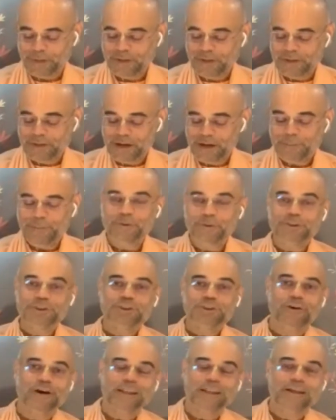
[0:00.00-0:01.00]
Upon
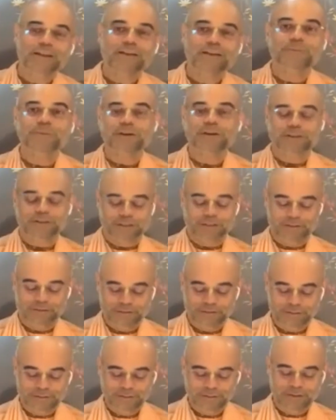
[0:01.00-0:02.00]
joining the mutt,
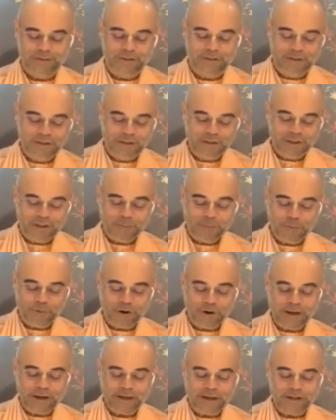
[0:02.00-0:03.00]
the
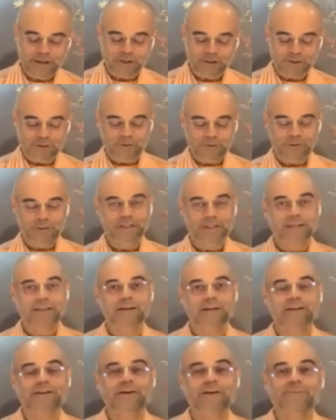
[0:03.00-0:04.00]
boy enrolled in a
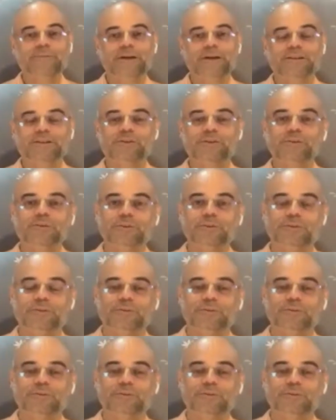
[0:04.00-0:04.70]
nearby school.